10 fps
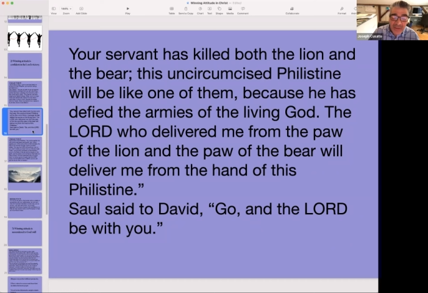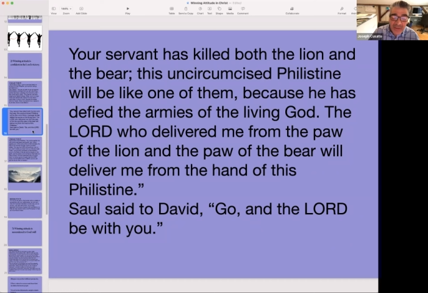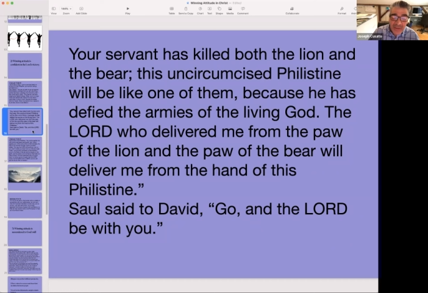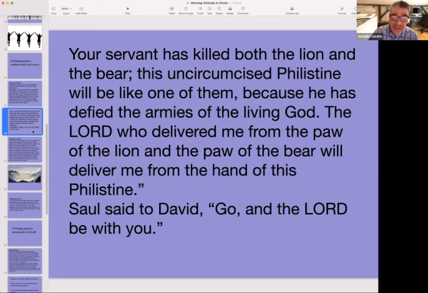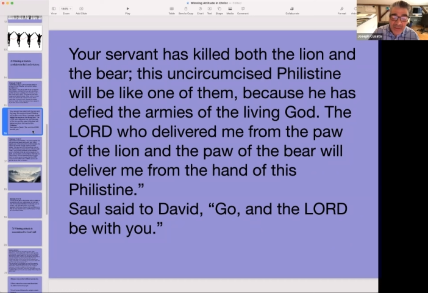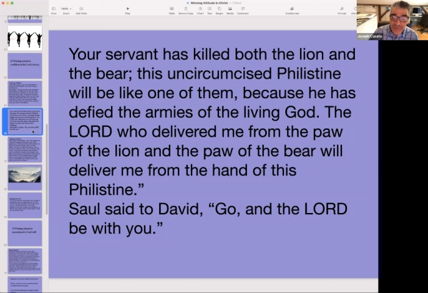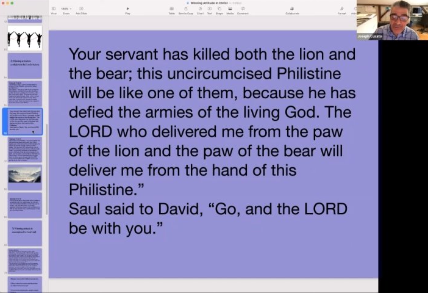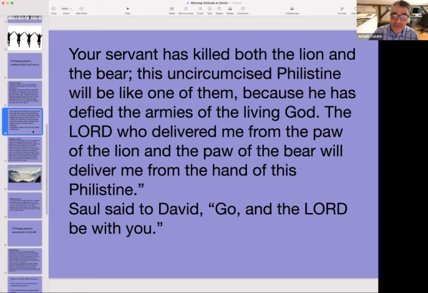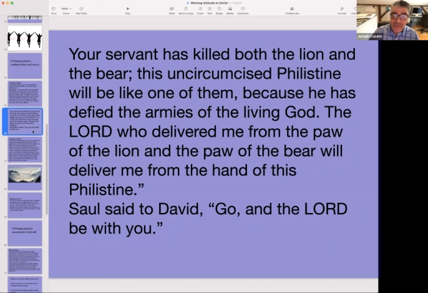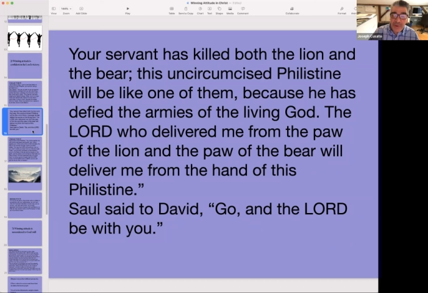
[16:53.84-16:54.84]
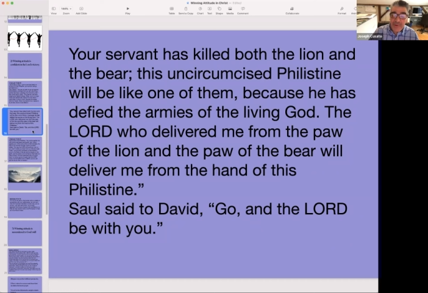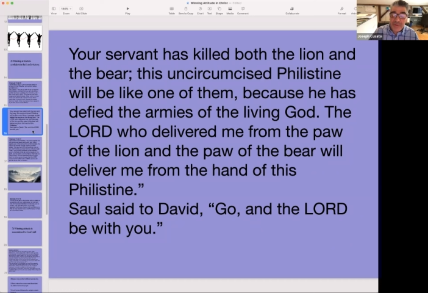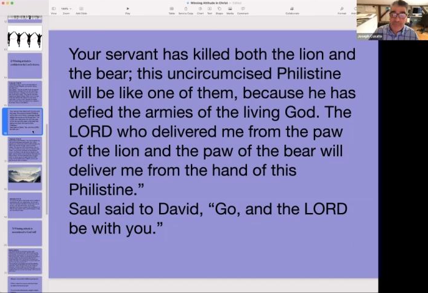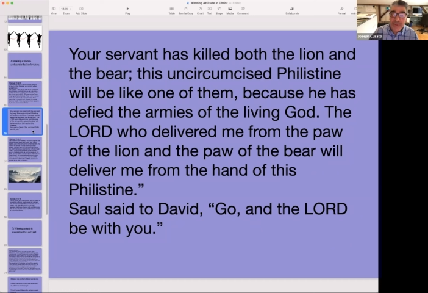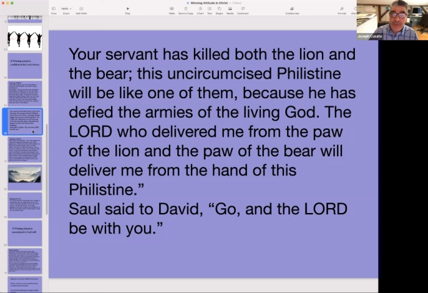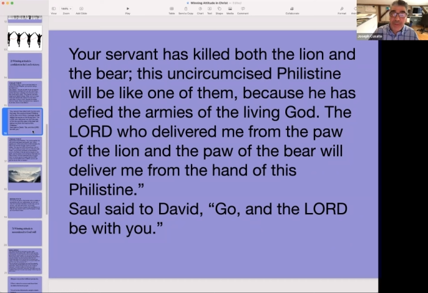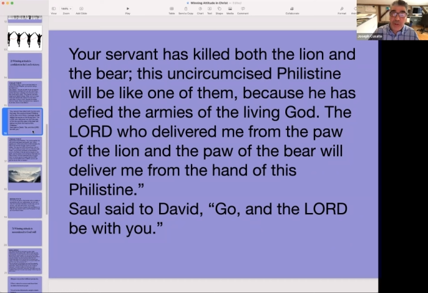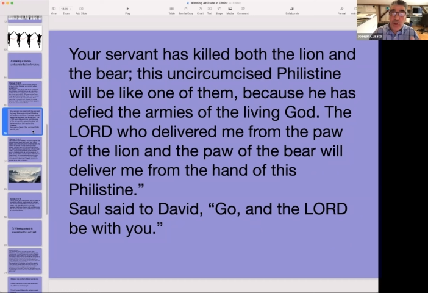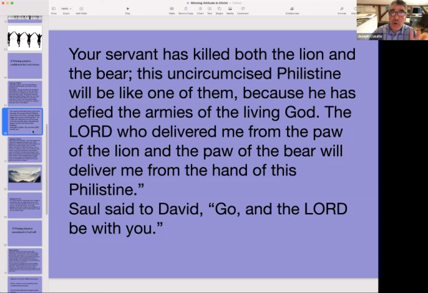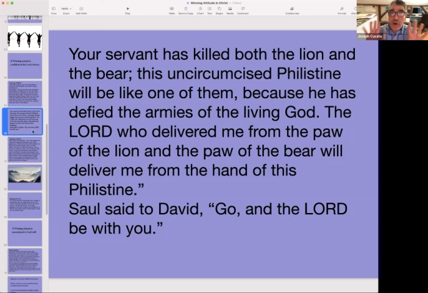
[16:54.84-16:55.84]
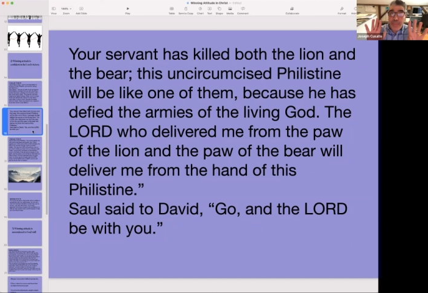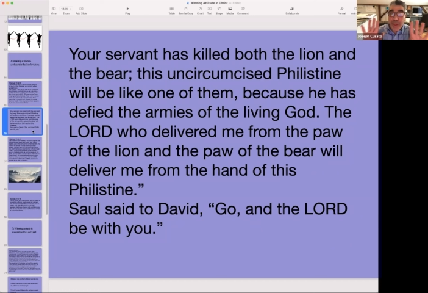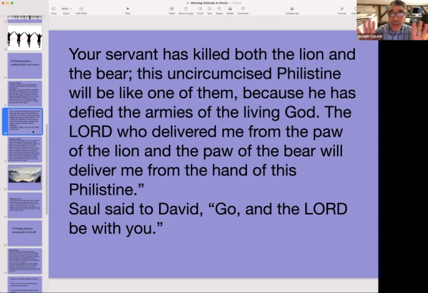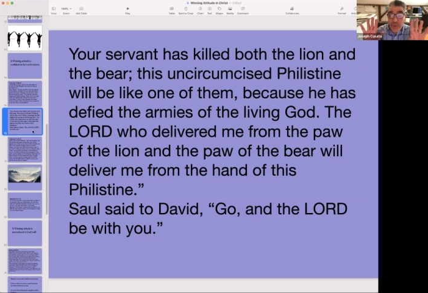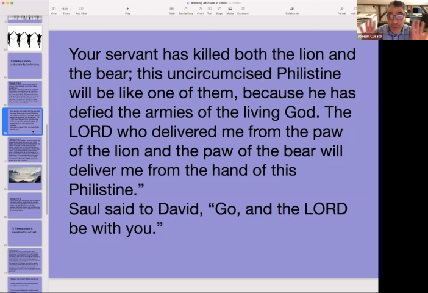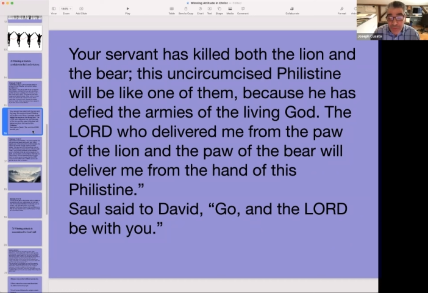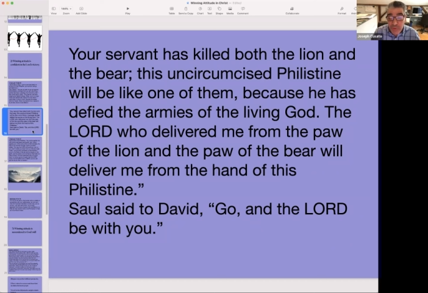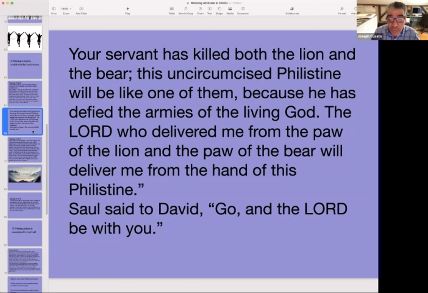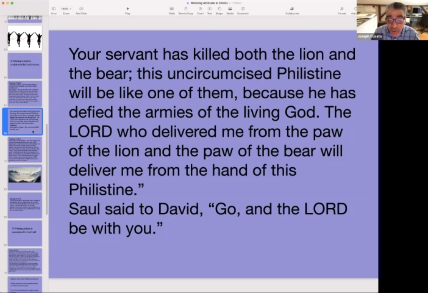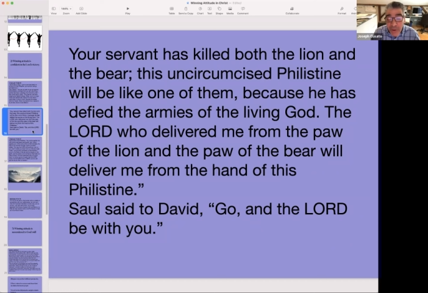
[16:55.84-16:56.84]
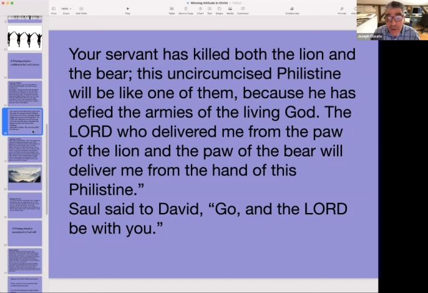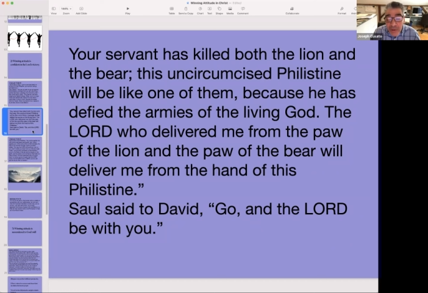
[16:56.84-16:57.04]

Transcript: Nobody's mouth can be seen.